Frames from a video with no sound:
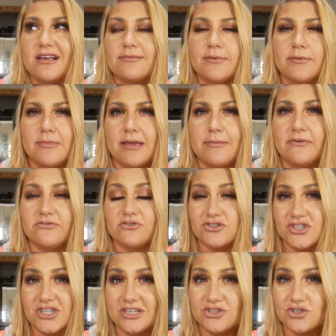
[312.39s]
last me maybe for
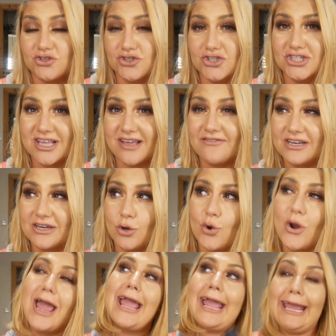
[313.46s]
6 or 7
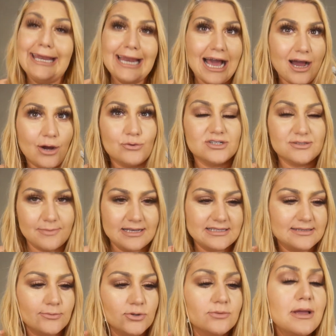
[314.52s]
or 8 hours
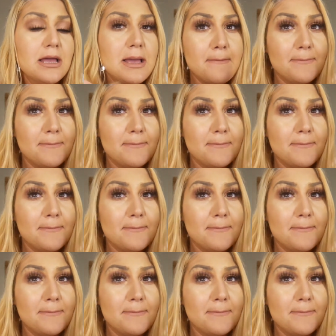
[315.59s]
maximum,